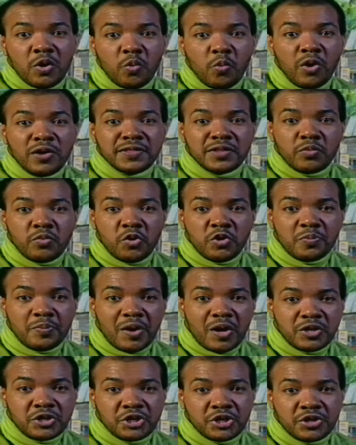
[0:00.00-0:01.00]
won the road
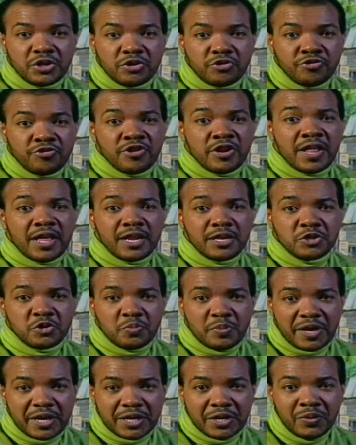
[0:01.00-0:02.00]
march in Trinidad and
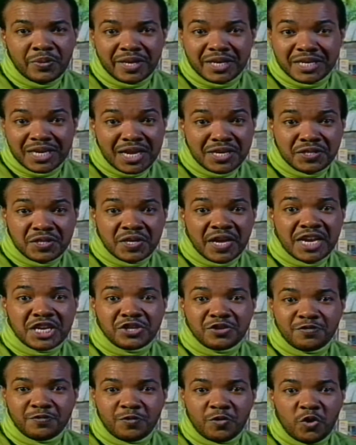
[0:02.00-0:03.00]
Tobago in
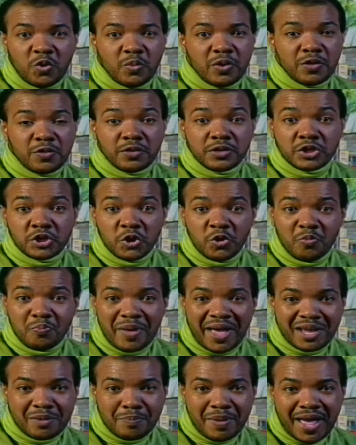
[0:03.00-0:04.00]
1984 with Do
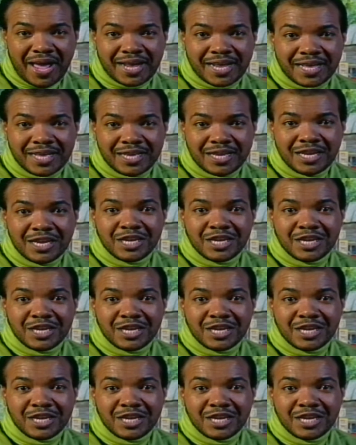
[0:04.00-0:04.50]
Back Back.